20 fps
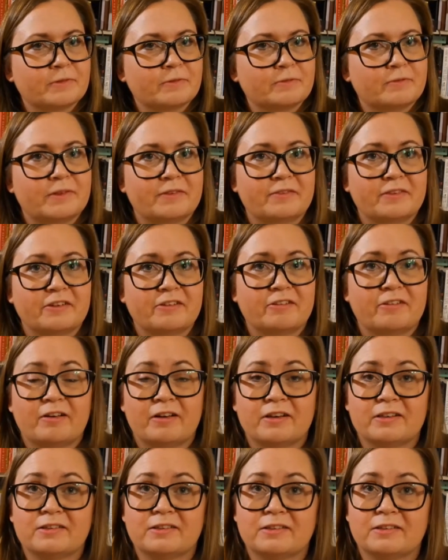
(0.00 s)
when the
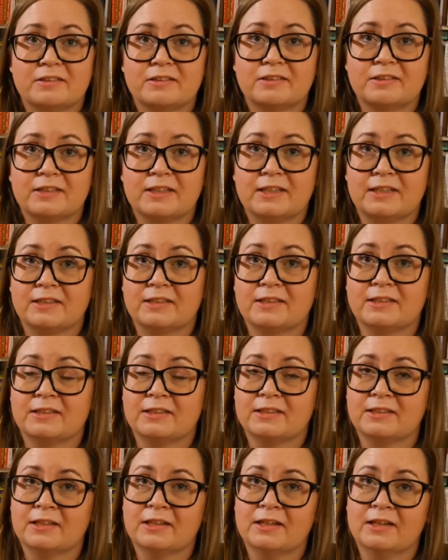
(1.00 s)
crisis
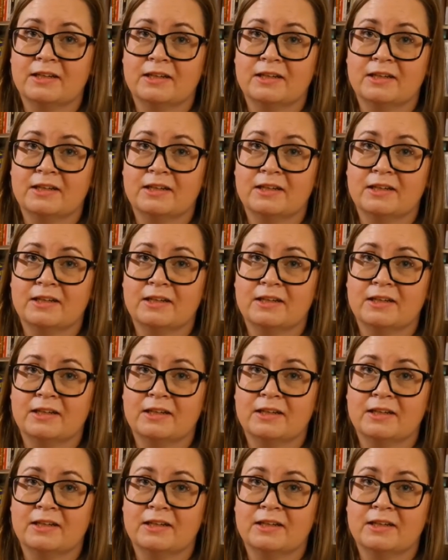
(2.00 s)
hits.